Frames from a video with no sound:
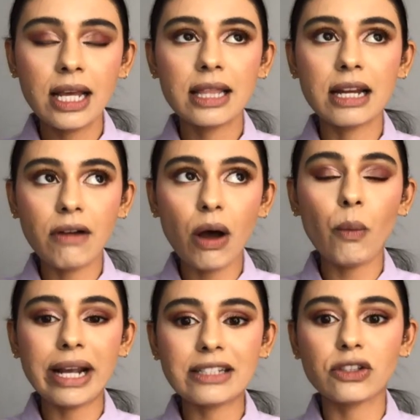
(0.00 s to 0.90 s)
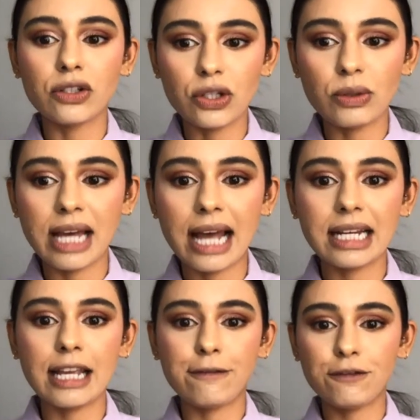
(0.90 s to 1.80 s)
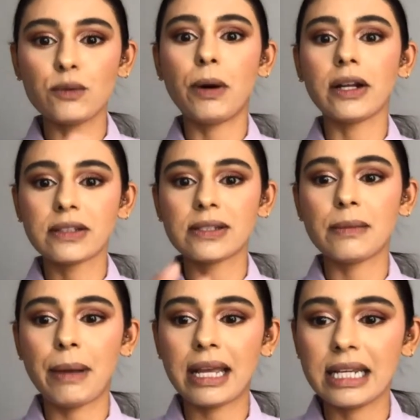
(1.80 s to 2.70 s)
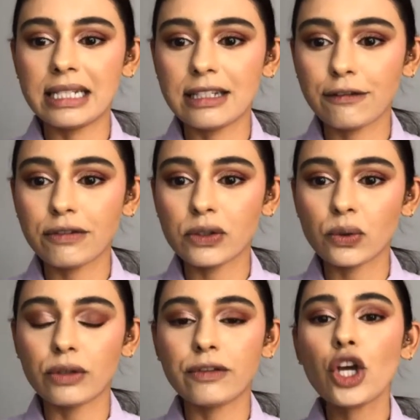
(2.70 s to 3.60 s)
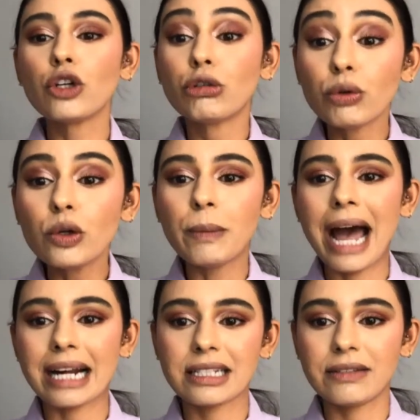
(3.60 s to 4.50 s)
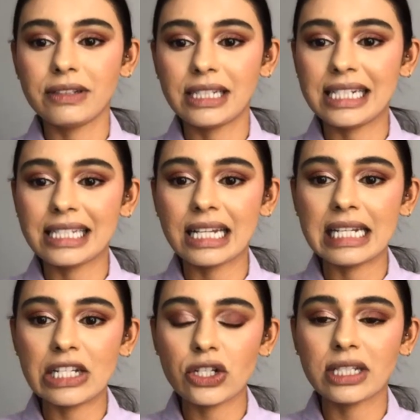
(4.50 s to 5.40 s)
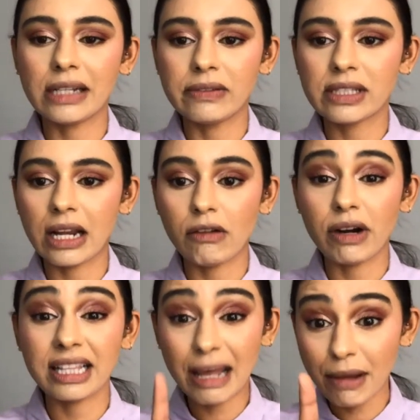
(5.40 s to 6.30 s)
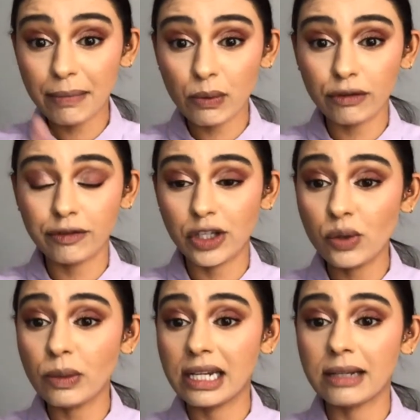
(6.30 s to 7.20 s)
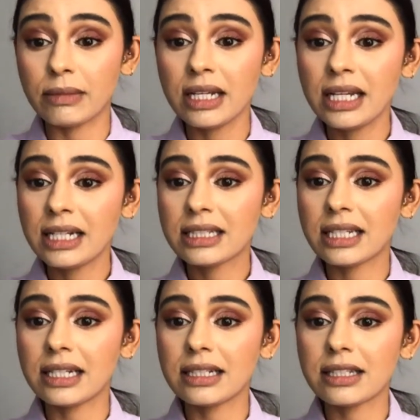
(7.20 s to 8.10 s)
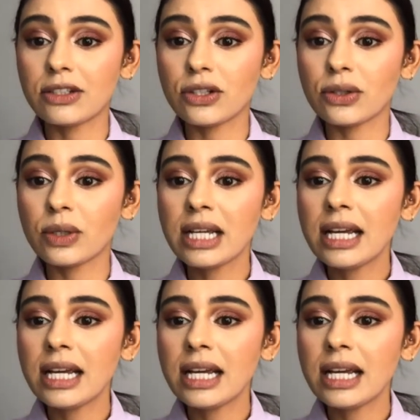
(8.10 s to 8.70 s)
there are ways to do that if you participate in different sort of group activities and initiatives that are running. That might be one for you, William, to do.